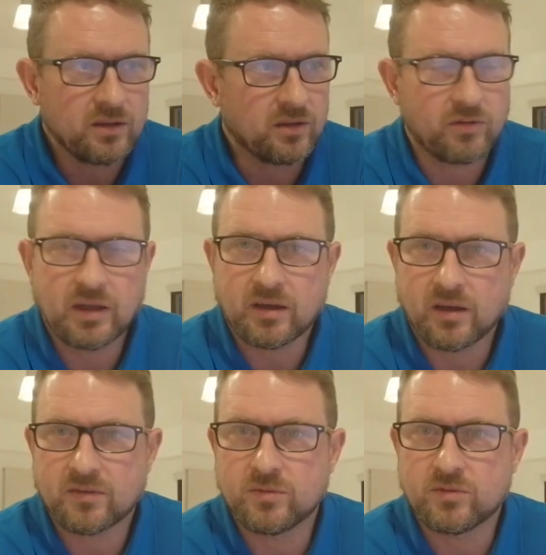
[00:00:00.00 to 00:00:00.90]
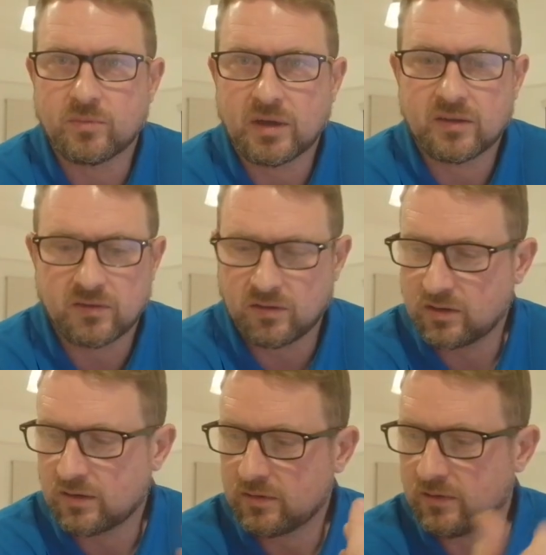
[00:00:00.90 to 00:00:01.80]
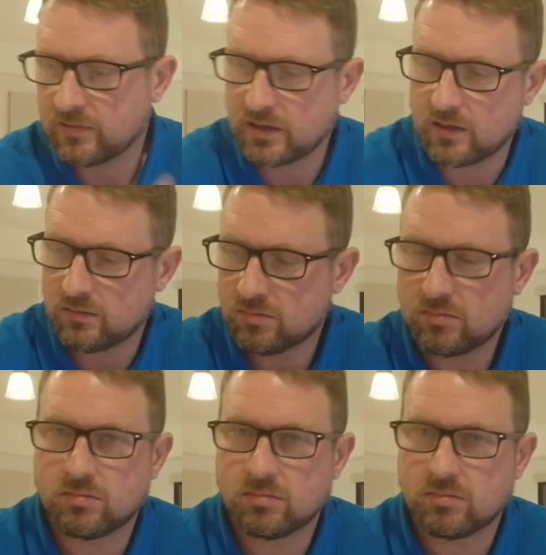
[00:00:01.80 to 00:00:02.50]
The green cards fall to bits and you can have a lovely